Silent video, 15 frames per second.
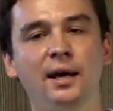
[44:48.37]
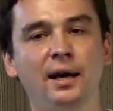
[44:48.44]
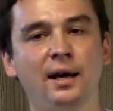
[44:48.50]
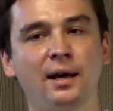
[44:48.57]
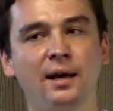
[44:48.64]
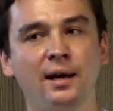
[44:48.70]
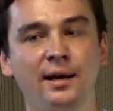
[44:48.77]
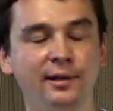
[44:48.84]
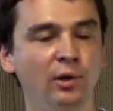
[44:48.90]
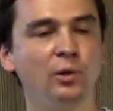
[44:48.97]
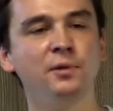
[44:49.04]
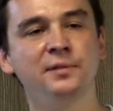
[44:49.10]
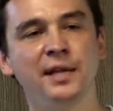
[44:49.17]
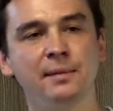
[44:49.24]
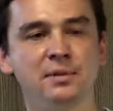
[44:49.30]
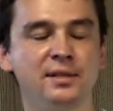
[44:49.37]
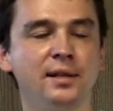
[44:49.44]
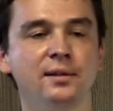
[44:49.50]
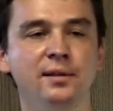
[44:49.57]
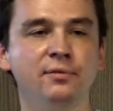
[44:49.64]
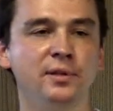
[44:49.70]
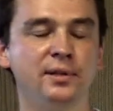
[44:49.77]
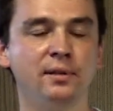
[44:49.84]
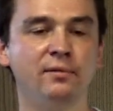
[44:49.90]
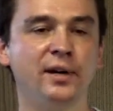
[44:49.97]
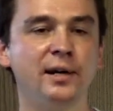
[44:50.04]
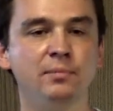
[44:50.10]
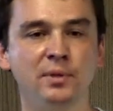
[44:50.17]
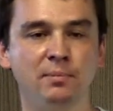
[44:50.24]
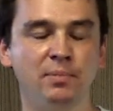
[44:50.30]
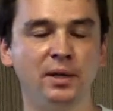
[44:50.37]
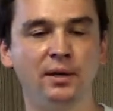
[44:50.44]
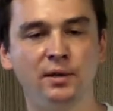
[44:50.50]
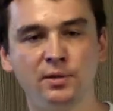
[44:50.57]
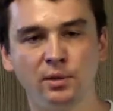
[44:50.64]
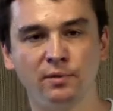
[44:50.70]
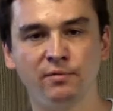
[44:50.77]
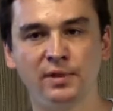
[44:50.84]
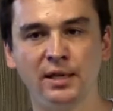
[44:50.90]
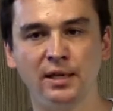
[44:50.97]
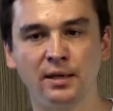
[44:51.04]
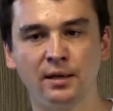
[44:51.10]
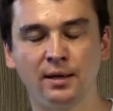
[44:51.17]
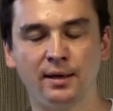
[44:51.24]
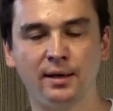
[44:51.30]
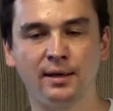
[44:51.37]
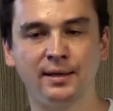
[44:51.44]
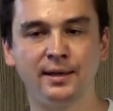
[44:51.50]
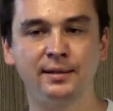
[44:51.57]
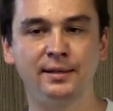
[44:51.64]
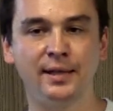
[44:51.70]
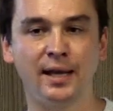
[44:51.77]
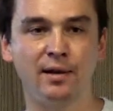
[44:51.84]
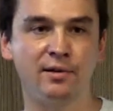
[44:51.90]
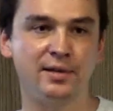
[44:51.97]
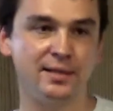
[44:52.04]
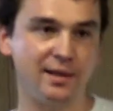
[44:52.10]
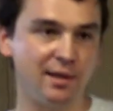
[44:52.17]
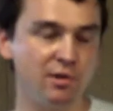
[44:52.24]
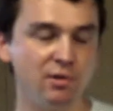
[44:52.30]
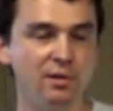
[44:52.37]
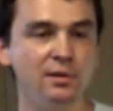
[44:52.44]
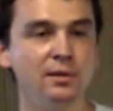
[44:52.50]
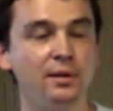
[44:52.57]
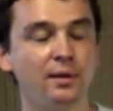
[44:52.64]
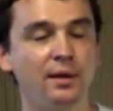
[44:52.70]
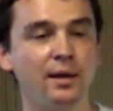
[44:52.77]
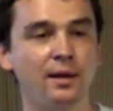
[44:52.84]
A lot of times that different environment, because of the containerization,